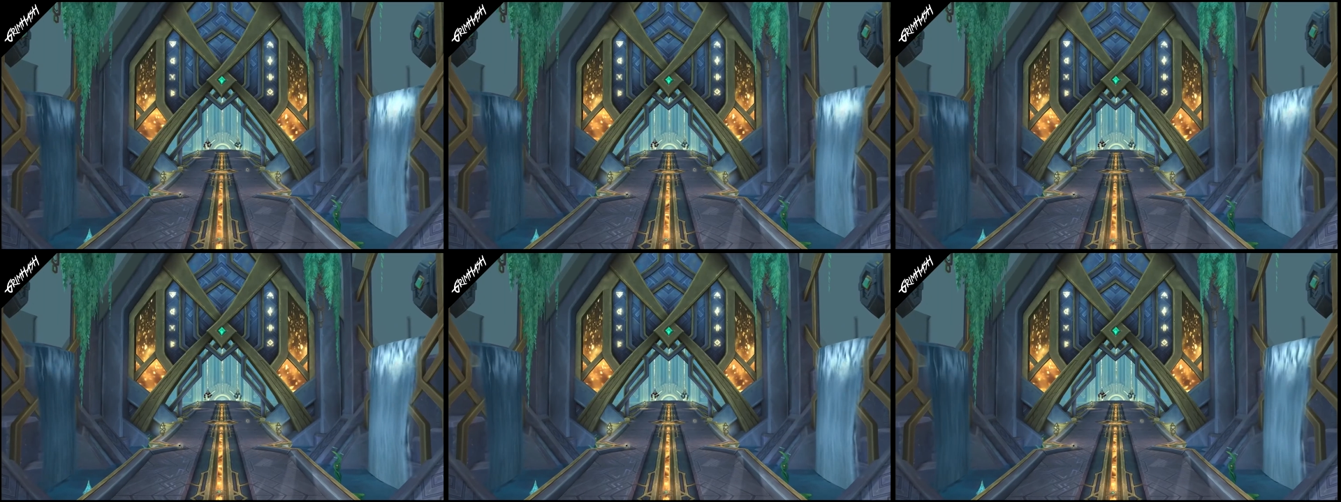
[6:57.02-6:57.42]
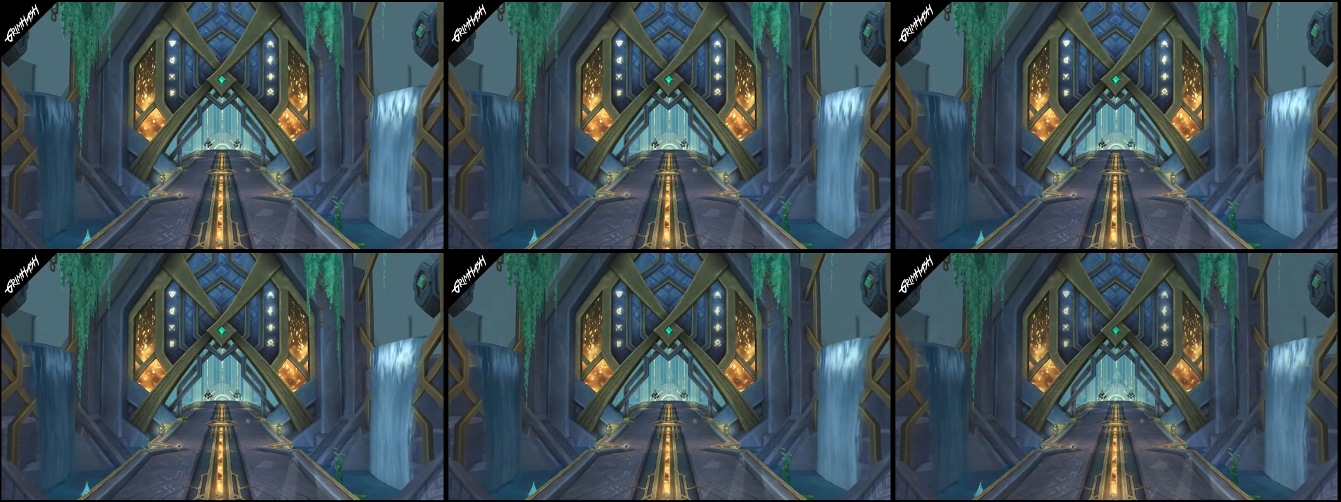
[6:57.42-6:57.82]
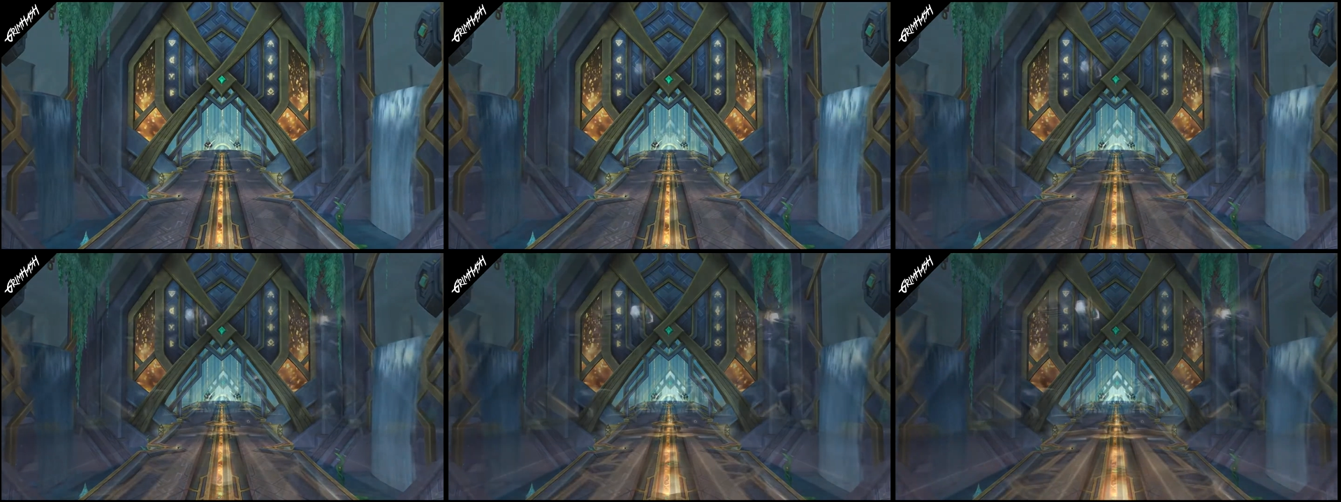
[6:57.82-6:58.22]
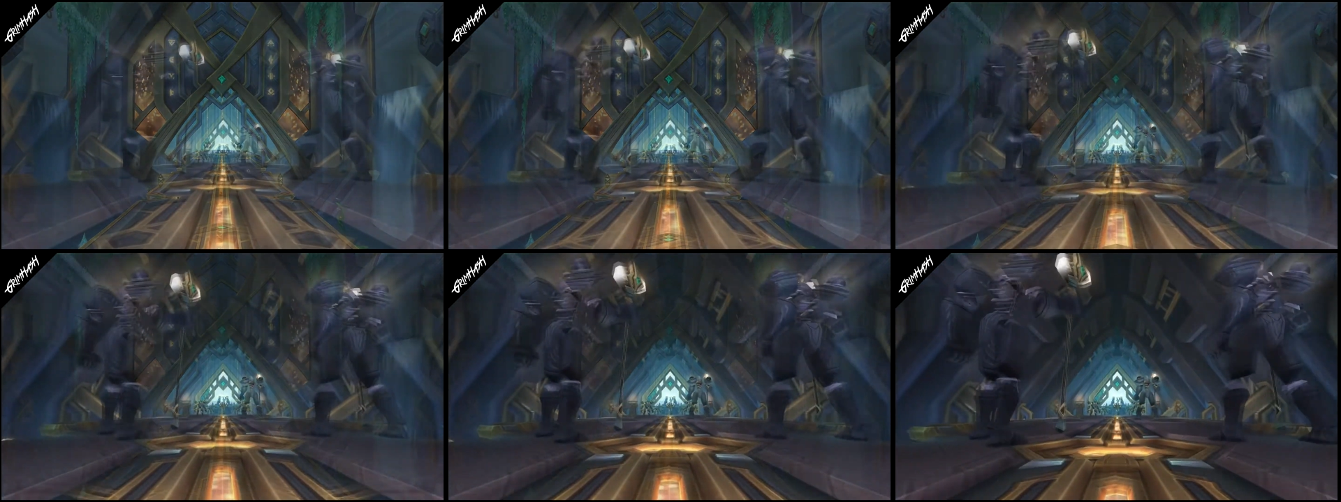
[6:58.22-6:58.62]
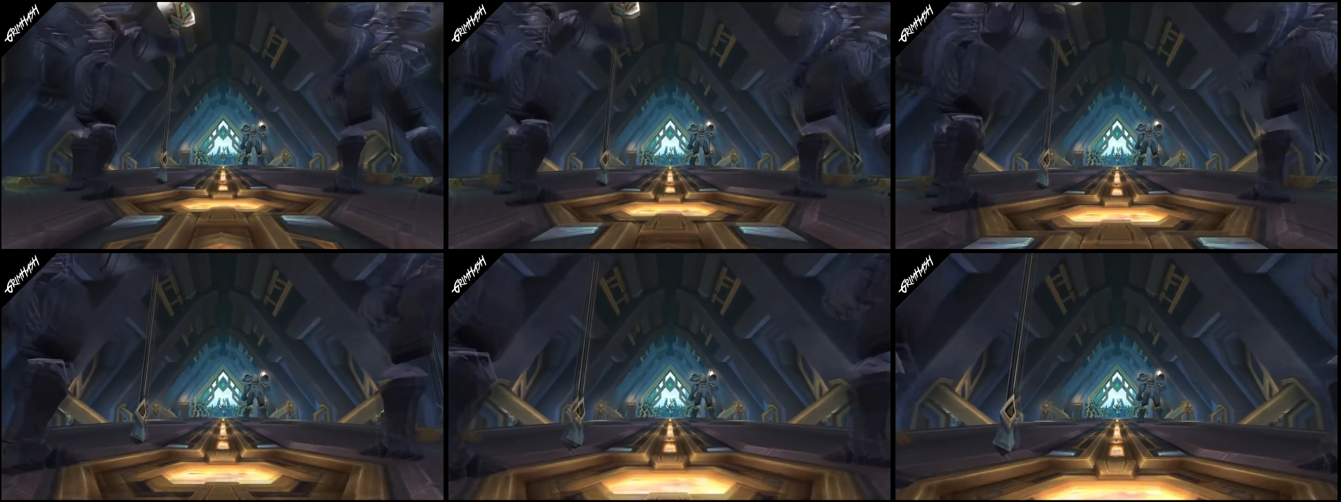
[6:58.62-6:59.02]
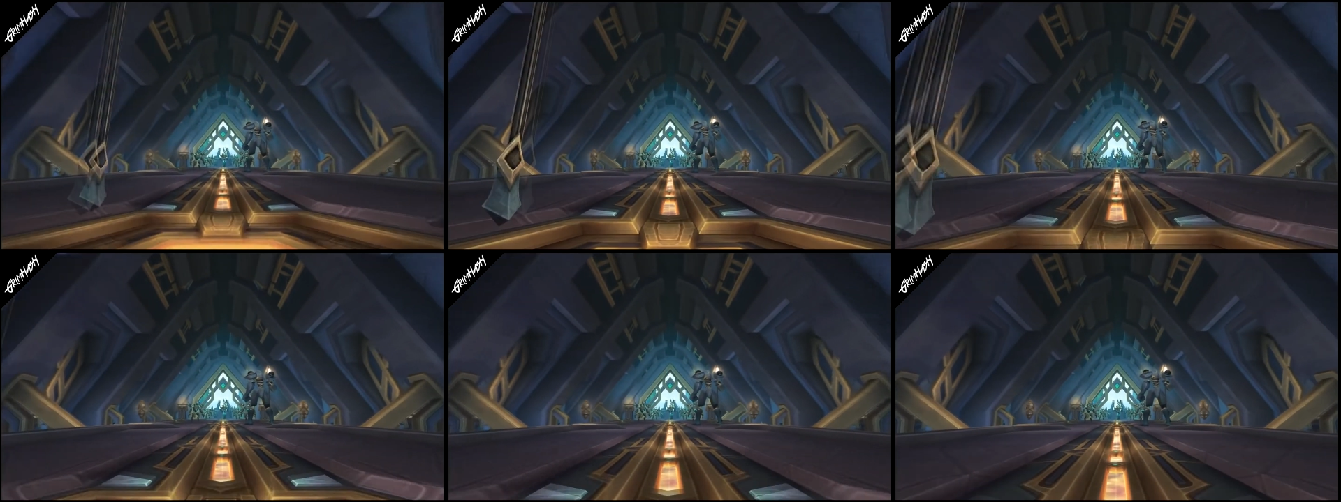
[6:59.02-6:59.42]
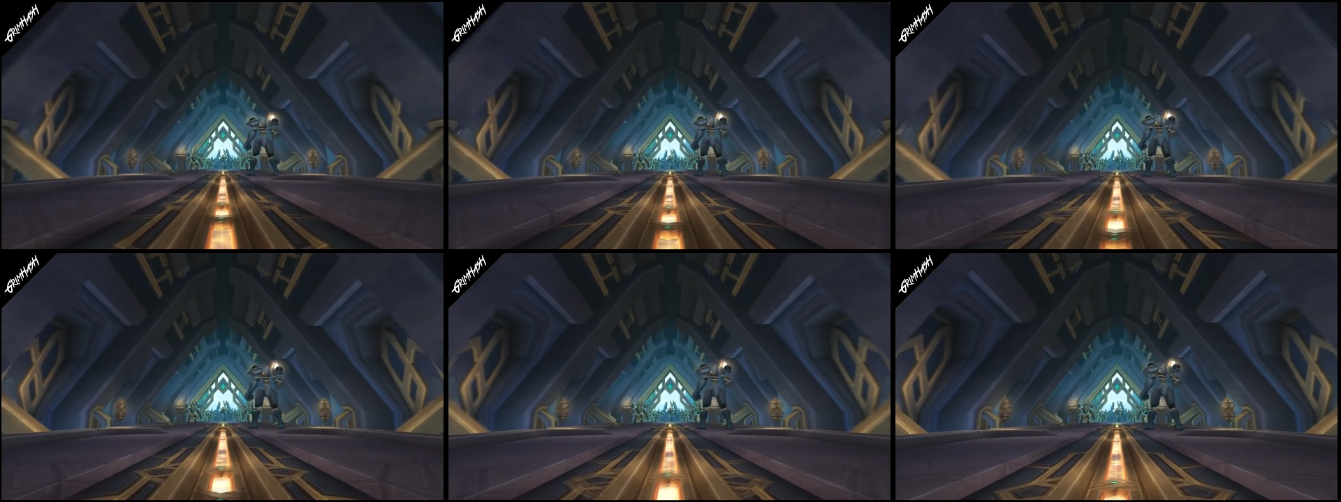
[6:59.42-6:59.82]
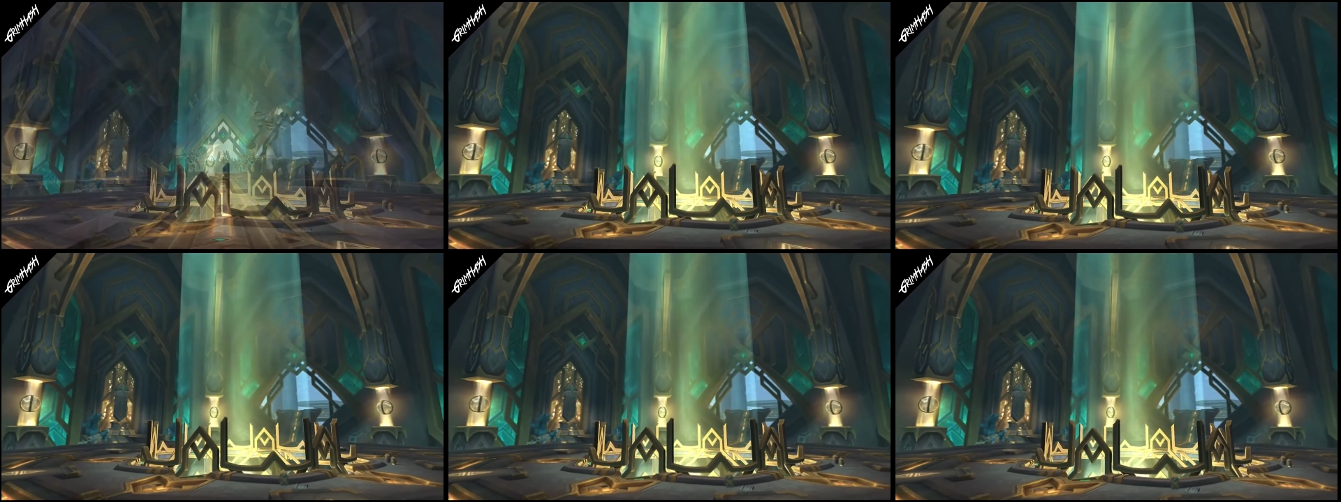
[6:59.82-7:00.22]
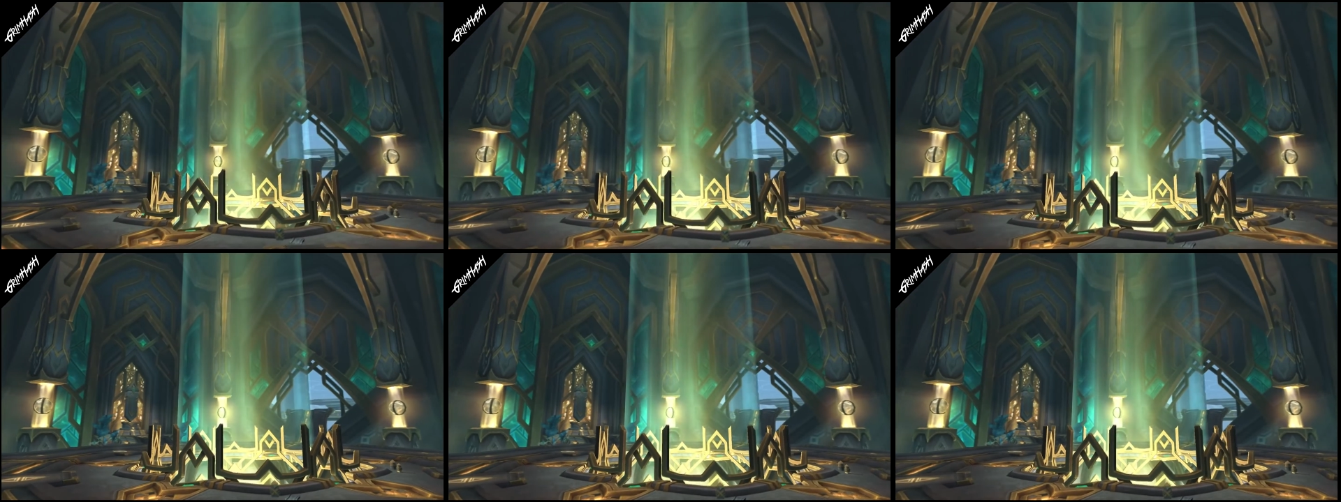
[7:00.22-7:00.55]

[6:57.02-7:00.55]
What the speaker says: No face is visible, so there are no lips to read.